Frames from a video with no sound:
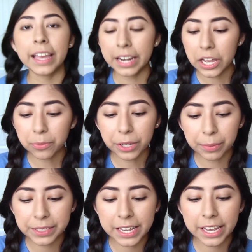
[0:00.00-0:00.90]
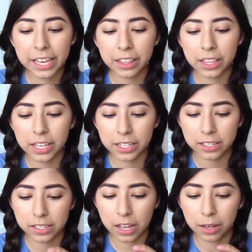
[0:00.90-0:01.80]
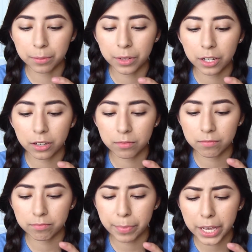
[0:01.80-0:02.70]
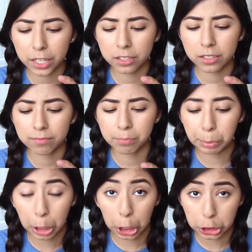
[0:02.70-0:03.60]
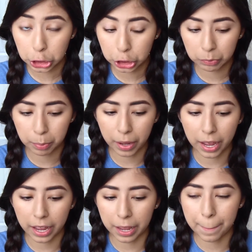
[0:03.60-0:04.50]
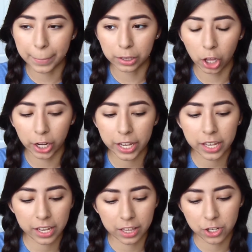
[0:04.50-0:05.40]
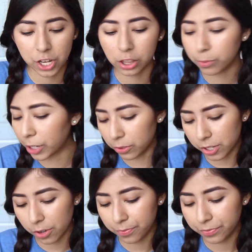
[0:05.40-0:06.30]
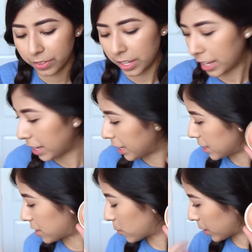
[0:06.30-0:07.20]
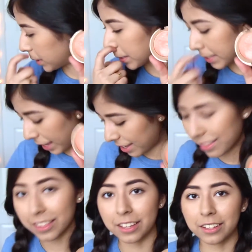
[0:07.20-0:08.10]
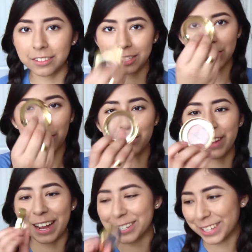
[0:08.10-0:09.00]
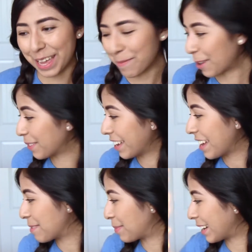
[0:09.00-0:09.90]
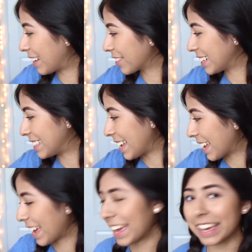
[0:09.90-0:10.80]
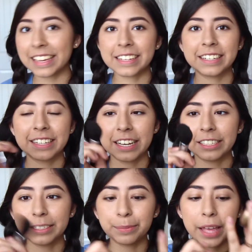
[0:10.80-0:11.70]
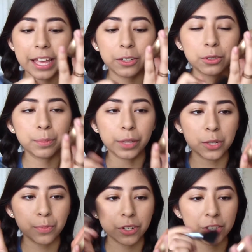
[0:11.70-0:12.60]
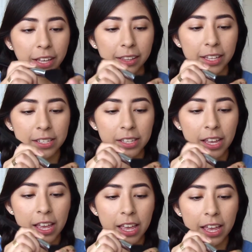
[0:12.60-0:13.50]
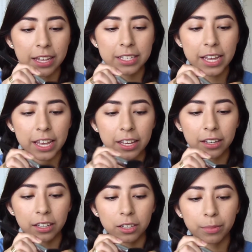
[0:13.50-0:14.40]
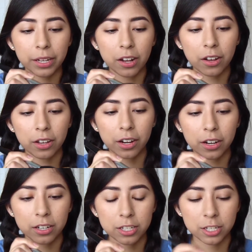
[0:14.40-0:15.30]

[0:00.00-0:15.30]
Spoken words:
Now I'm gonna be taking this Baked Blush by Milani in the shade Luminoso. This is what it looks like. The top of it actually came off. But I'm gonna take a angled blush brush like this, take a little bit on